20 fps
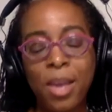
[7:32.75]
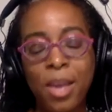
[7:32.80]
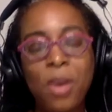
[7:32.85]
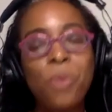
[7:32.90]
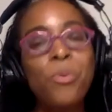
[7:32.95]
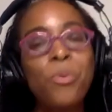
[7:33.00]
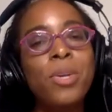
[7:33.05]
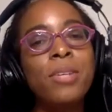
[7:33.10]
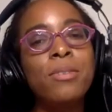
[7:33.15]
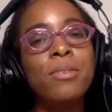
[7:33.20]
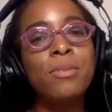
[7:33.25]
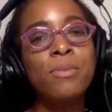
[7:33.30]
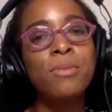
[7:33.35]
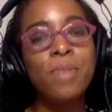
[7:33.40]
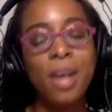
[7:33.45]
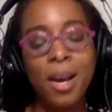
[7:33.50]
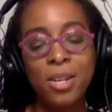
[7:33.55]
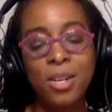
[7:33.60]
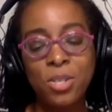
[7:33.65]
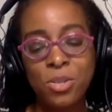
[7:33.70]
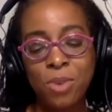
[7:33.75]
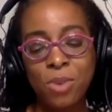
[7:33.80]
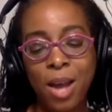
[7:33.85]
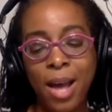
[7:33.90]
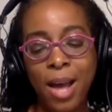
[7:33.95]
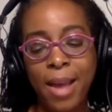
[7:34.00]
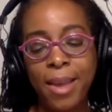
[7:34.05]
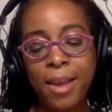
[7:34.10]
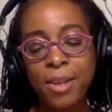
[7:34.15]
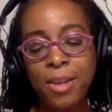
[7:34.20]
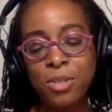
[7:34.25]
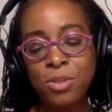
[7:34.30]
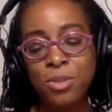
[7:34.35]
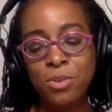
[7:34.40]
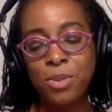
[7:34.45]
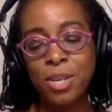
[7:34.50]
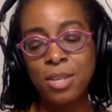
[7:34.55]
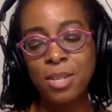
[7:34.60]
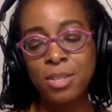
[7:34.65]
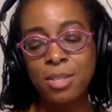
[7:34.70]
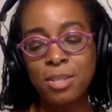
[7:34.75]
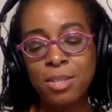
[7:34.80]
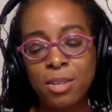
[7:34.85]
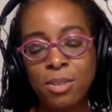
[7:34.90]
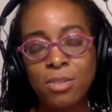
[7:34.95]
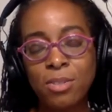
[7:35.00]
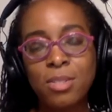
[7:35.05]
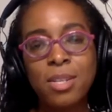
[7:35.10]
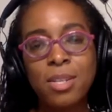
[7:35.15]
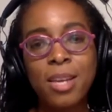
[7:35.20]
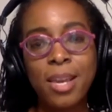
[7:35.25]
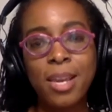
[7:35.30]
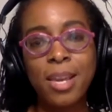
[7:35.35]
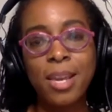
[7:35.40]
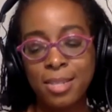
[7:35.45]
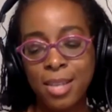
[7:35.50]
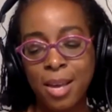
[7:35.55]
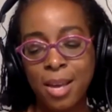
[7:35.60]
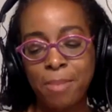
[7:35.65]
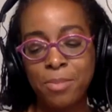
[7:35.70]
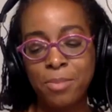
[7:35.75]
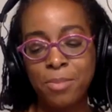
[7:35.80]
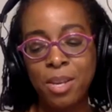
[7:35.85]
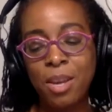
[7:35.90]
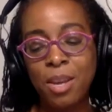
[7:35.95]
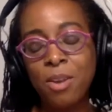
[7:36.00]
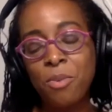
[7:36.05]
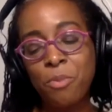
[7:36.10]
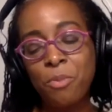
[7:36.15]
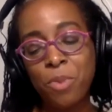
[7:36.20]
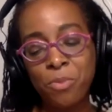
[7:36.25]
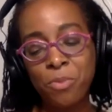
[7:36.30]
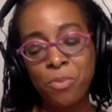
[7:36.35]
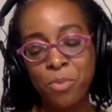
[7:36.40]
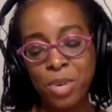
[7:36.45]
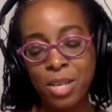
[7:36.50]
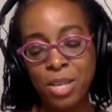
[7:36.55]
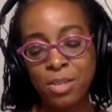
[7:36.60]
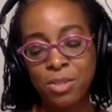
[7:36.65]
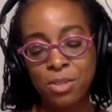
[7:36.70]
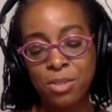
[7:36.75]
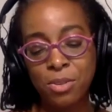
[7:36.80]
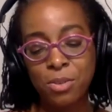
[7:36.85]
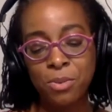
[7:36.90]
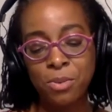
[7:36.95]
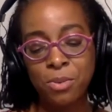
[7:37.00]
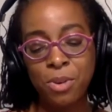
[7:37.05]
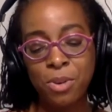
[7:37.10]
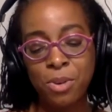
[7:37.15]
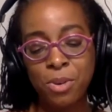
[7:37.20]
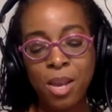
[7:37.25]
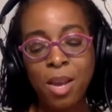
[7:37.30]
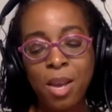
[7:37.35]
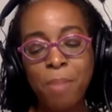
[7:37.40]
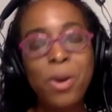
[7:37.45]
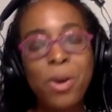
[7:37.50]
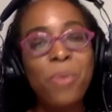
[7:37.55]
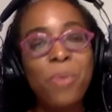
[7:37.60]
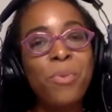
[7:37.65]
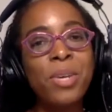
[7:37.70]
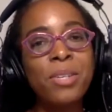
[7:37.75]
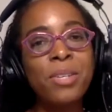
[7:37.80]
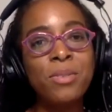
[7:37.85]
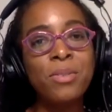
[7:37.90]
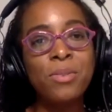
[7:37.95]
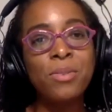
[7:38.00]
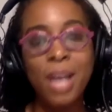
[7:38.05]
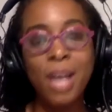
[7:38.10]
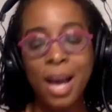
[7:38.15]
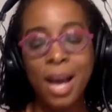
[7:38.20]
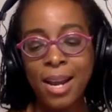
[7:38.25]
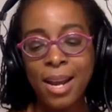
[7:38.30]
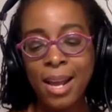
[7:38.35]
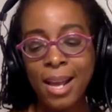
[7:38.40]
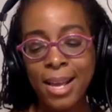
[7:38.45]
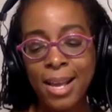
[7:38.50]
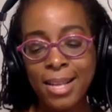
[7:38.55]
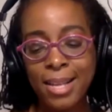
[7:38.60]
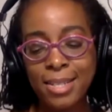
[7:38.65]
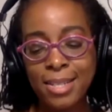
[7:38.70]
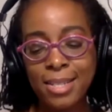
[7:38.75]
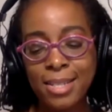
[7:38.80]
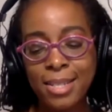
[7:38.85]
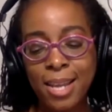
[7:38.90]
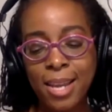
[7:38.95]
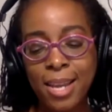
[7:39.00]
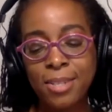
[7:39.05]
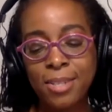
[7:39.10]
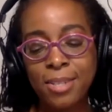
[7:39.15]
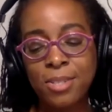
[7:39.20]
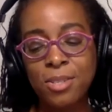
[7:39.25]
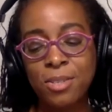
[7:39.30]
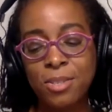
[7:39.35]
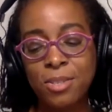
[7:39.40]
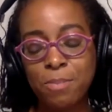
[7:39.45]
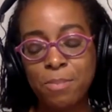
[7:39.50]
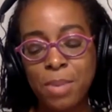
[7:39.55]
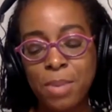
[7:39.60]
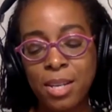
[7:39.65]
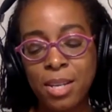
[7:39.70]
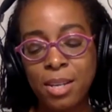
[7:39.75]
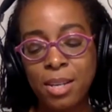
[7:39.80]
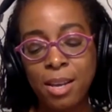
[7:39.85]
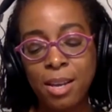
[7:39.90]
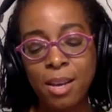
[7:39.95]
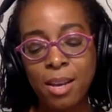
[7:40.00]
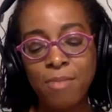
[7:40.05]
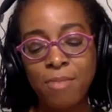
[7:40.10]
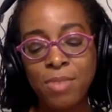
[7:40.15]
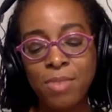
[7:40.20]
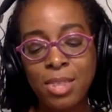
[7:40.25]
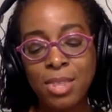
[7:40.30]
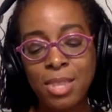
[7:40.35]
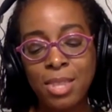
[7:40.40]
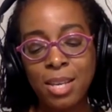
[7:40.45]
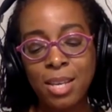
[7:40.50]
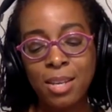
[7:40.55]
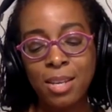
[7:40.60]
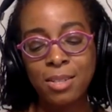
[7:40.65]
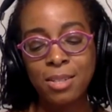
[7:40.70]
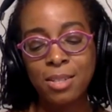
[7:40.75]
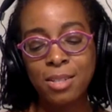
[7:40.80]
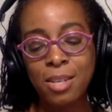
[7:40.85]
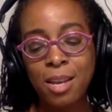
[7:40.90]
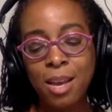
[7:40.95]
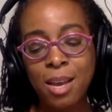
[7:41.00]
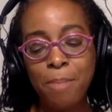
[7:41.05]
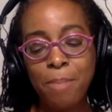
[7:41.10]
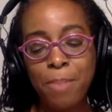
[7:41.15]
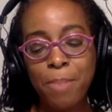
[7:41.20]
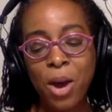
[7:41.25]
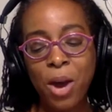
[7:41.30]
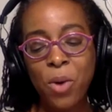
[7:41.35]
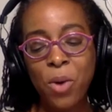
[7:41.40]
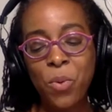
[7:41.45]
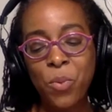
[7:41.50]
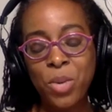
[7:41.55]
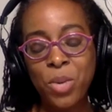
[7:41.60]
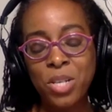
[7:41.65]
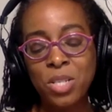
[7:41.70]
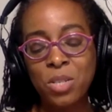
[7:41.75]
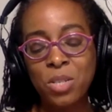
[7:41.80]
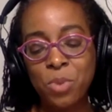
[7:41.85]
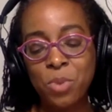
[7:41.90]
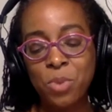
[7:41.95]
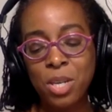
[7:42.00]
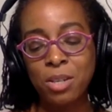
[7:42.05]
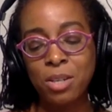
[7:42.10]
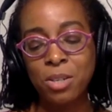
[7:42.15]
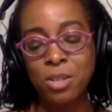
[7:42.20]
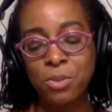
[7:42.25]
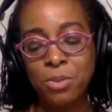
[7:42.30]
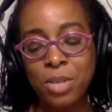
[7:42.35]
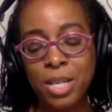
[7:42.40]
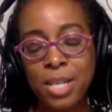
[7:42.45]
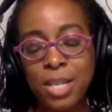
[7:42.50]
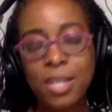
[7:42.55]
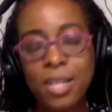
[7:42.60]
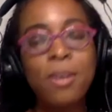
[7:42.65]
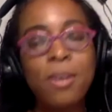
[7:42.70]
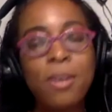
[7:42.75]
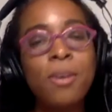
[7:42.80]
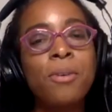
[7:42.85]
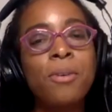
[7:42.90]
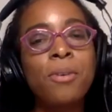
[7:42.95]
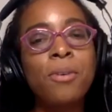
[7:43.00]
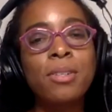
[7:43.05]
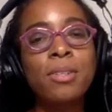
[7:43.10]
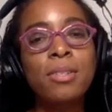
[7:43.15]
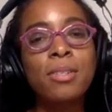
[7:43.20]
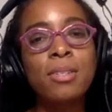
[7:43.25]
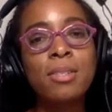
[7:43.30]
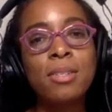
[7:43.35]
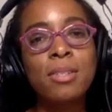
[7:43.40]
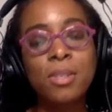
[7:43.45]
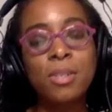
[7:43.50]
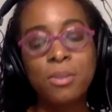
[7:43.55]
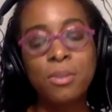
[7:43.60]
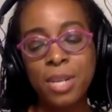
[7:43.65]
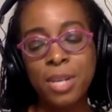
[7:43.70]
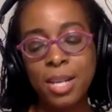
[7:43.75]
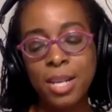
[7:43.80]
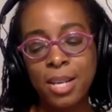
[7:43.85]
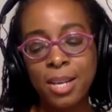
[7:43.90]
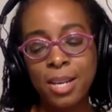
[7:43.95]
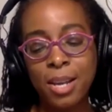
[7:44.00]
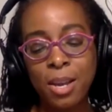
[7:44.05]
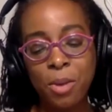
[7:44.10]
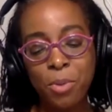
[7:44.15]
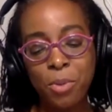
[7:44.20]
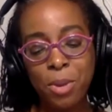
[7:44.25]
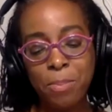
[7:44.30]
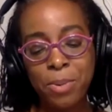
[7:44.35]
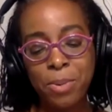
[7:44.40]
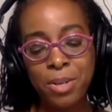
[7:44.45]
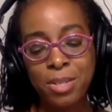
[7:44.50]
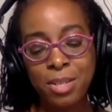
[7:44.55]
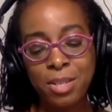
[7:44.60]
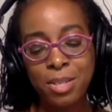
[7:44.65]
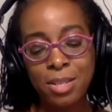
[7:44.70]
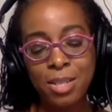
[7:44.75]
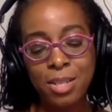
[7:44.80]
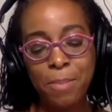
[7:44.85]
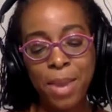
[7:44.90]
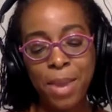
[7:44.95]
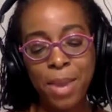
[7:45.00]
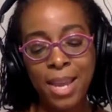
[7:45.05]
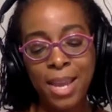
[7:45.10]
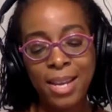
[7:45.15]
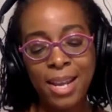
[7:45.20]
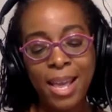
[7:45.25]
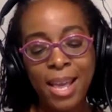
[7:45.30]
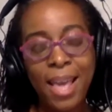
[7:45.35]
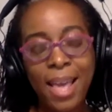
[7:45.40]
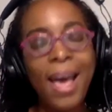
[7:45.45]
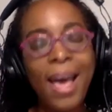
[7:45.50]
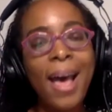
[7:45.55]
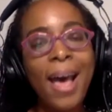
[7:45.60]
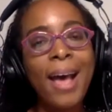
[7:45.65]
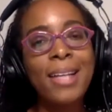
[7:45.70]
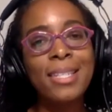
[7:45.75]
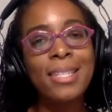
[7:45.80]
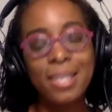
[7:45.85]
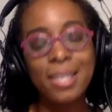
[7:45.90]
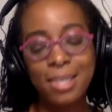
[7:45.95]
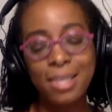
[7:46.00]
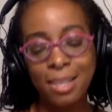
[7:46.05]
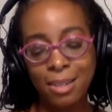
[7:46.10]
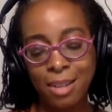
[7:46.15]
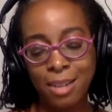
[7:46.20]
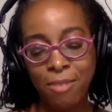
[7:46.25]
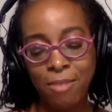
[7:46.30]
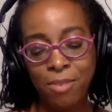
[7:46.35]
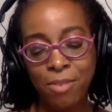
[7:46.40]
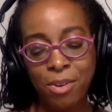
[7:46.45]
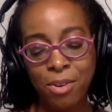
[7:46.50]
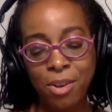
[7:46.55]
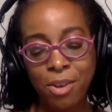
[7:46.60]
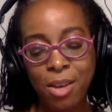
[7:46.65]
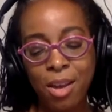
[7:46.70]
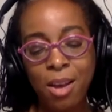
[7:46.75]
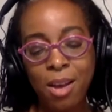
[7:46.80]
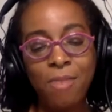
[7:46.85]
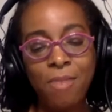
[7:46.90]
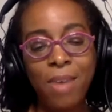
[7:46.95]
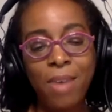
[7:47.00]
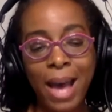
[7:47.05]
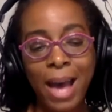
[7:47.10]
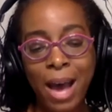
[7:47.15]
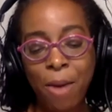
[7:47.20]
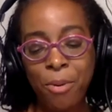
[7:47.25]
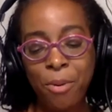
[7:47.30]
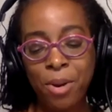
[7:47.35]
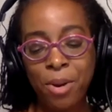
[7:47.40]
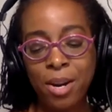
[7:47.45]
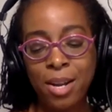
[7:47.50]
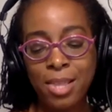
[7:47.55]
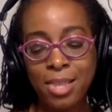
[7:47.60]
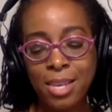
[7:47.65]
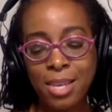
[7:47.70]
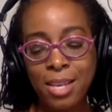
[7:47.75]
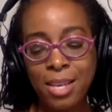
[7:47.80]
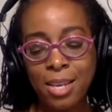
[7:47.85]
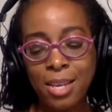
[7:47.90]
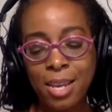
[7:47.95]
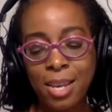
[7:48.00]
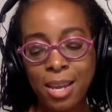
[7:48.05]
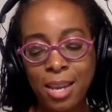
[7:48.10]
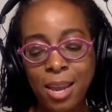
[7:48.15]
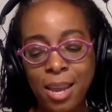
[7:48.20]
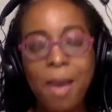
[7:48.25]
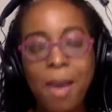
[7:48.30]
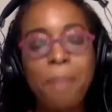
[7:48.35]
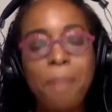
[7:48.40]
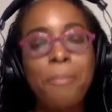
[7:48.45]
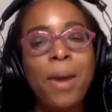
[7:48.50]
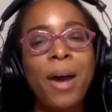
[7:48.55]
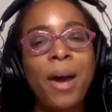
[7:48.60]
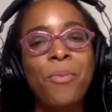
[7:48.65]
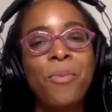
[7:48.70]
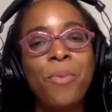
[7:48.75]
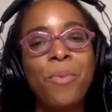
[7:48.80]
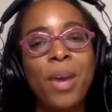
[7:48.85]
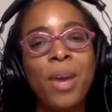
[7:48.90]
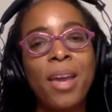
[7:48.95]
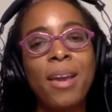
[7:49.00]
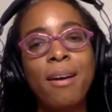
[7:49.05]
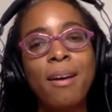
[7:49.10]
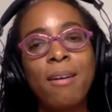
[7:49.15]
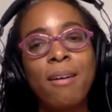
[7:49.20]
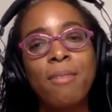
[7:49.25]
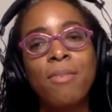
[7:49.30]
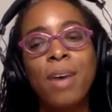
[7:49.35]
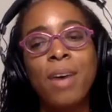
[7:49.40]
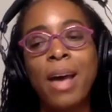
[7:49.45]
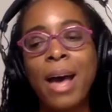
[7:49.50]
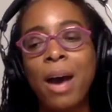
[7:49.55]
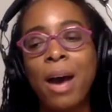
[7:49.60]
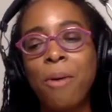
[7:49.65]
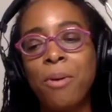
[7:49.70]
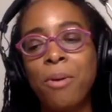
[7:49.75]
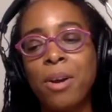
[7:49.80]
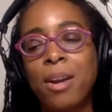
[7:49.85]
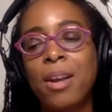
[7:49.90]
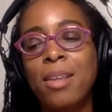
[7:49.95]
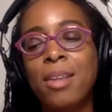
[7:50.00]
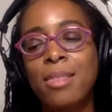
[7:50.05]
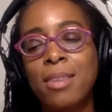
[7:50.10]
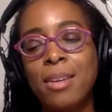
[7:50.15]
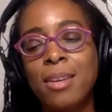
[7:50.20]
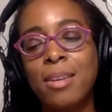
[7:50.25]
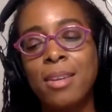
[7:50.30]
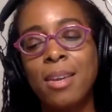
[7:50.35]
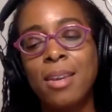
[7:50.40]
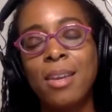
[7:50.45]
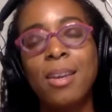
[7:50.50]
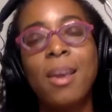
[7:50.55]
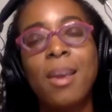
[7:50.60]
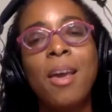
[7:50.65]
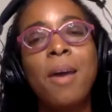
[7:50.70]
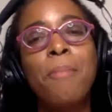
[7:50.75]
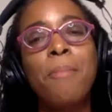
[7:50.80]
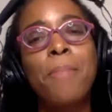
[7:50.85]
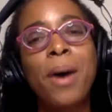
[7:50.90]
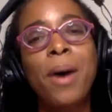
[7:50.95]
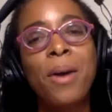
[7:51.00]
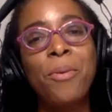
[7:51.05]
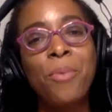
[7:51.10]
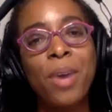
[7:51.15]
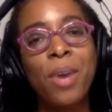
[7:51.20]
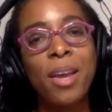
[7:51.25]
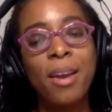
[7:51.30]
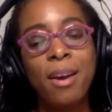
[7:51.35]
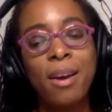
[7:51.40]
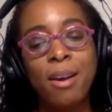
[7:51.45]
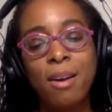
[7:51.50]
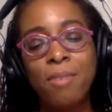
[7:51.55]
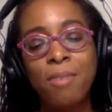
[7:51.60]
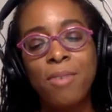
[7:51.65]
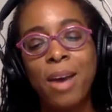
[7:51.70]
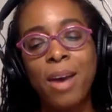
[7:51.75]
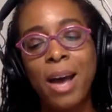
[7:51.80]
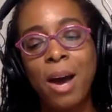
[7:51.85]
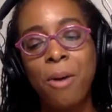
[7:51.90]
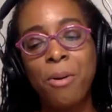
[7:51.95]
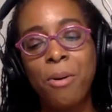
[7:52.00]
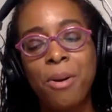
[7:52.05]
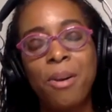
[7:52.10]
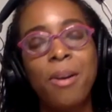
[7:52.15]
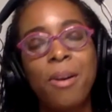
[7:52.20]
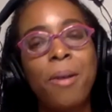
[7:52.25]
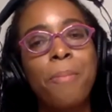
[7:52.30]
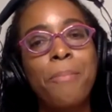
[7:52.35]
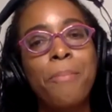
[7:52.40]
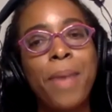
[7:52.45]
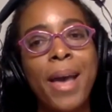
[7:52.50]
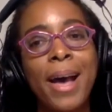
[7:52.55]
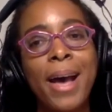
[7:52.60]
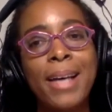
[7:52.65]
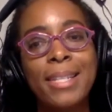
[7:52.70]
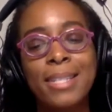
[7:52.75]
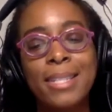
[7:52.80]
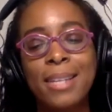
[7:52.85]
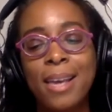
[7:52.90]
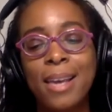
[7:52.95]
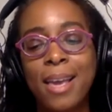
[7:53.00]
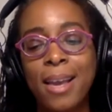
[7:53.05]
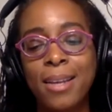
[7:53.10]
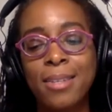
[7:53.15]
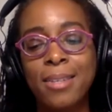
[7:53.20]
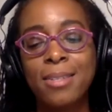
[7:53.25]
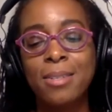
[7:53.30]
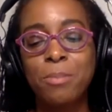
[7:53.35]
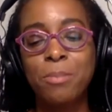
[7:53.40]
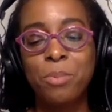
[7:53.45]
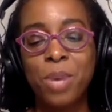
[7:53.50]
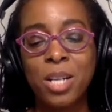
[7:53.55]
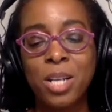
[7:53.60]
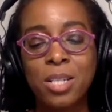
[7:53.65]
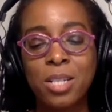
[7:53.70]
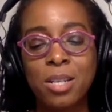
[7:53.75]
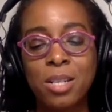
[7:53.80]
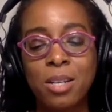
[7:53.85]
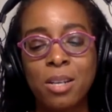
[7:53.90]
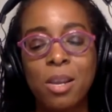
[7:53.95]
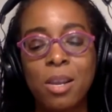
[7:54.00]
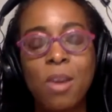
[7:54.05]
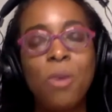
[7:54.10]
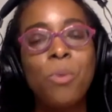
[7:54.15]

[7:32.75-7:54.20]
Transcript: We do not try to insult except when we do, but we do not hesitate to speak of the things about which we agree or disagree. We participate at the level of our thinking, by way of our thinking, by way of our mass expression.